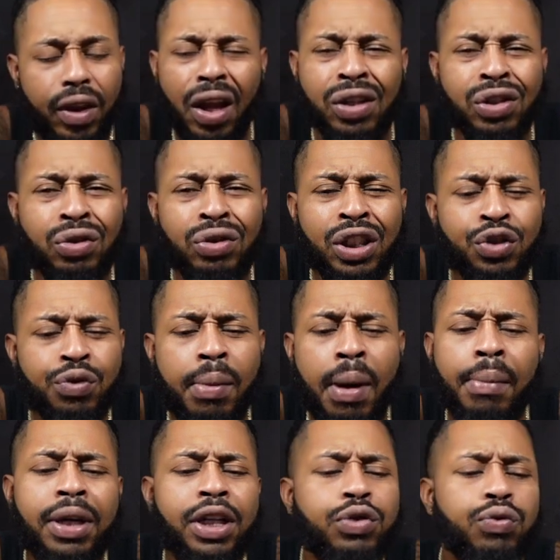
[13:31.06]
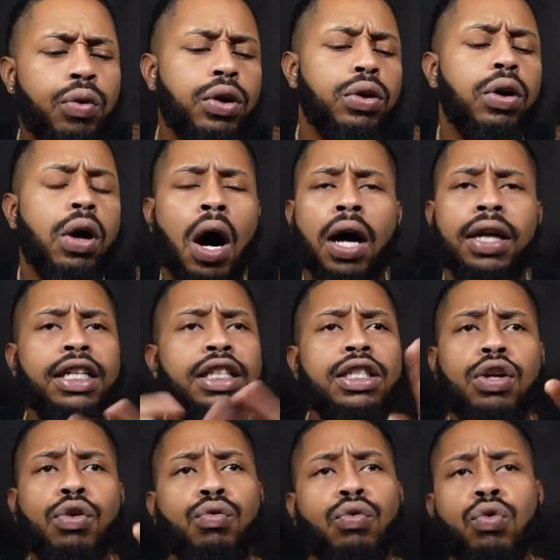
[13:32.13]
So just remember these word, uh, these
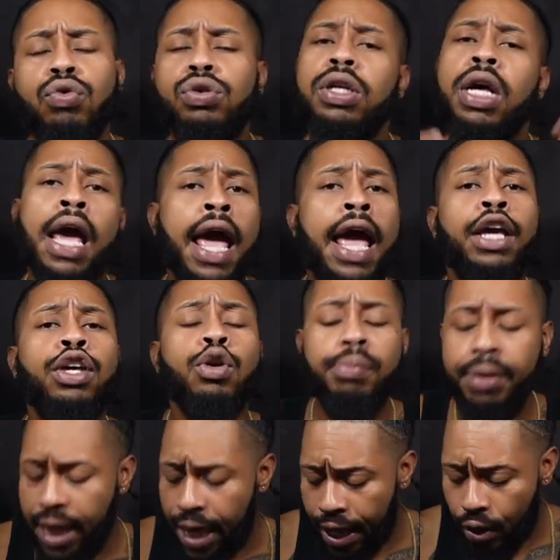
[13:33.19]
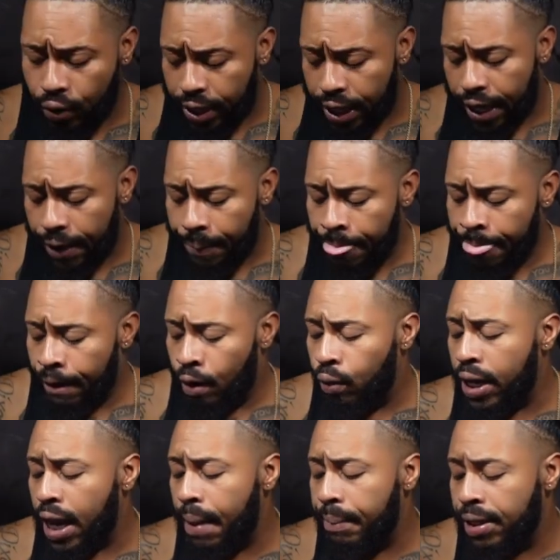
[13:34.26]
little rules, and you'll be A-okay.
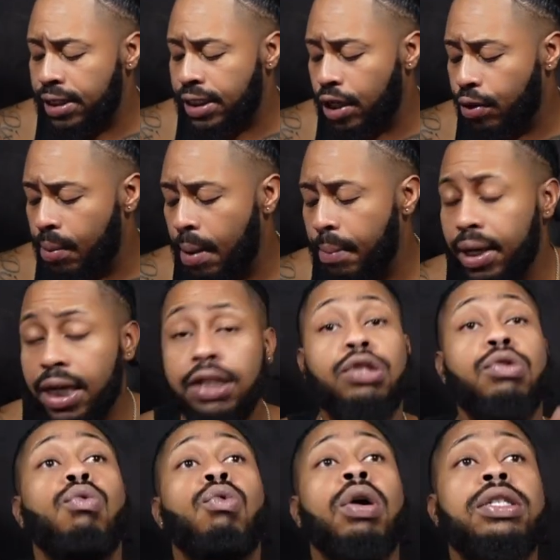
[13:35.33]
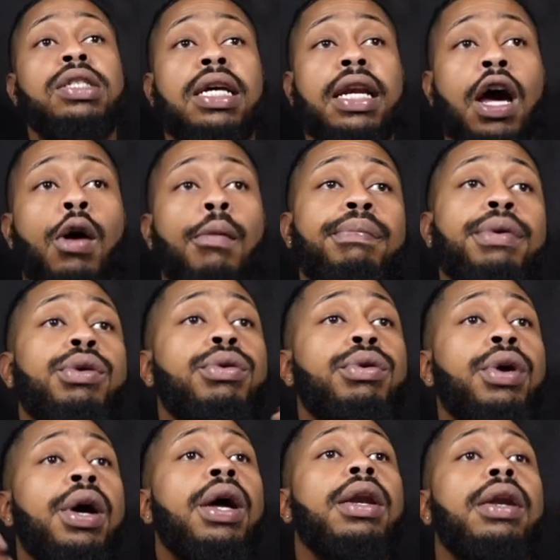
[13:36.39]
With that being said, remember this. Words can help you.